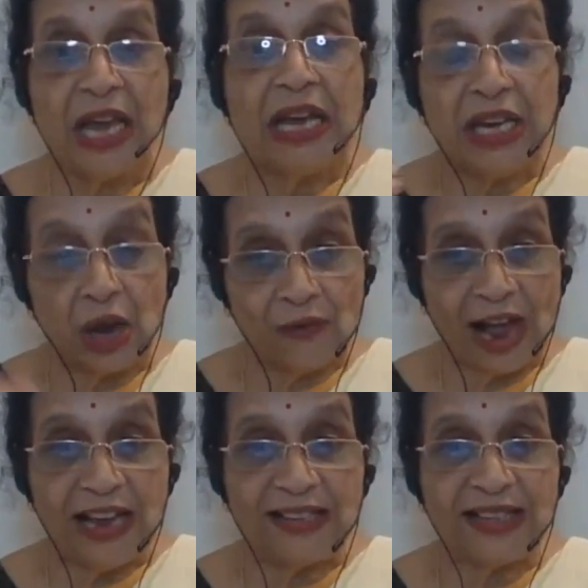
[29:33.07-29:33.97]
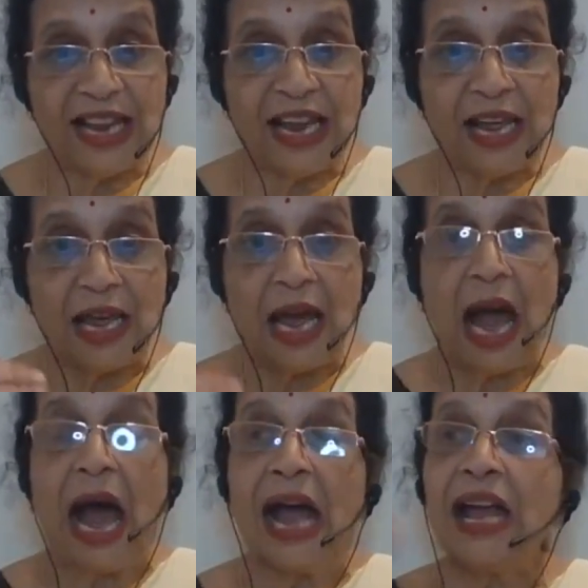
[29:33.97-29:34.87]
Now I say,
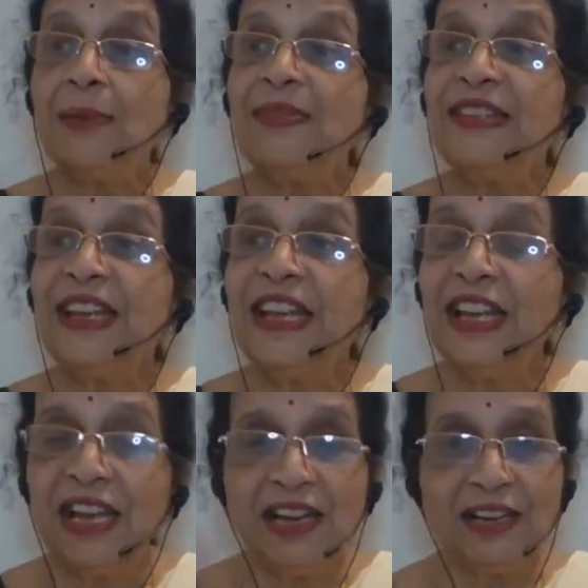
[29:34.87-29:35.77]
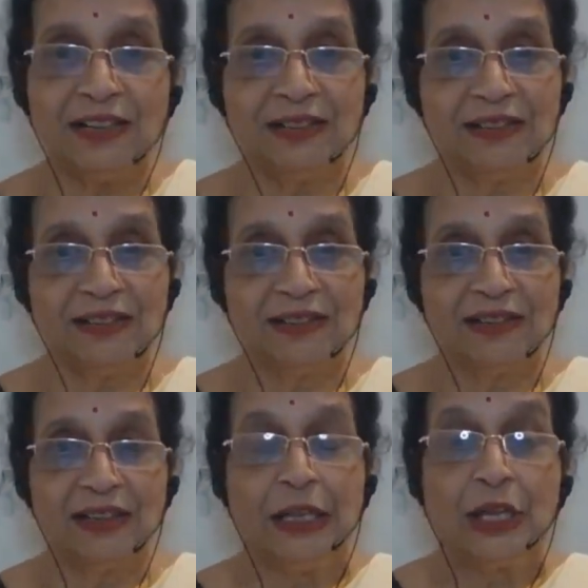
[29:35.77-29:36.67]
I am seeing
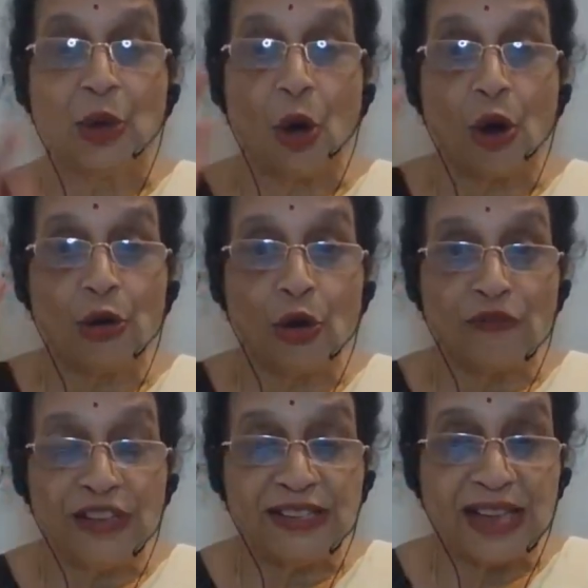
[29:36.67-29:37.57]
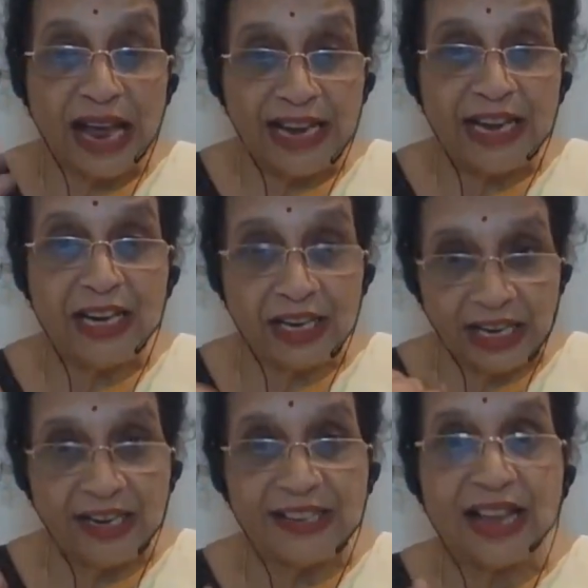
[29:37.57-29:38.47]
the thought of the sight.
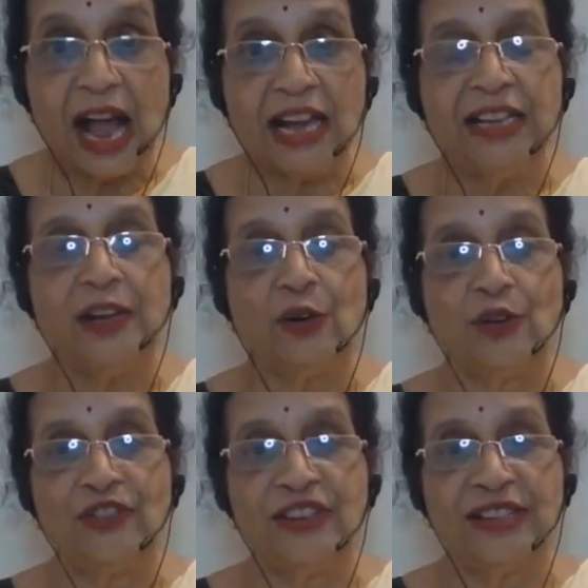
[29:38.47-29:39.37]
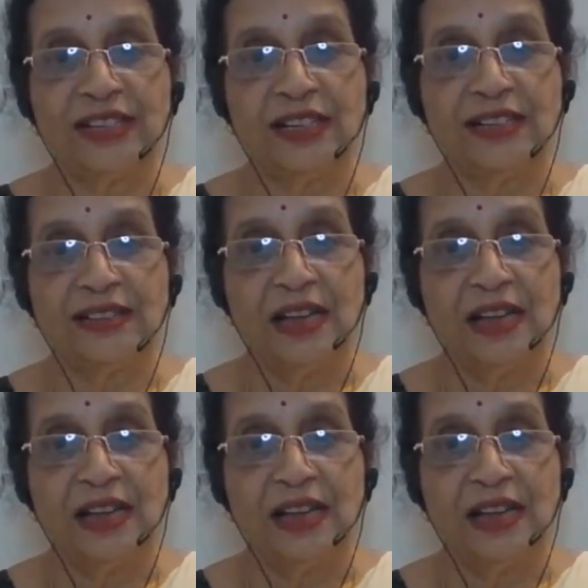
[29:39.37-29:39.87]
It is I, the consciousness.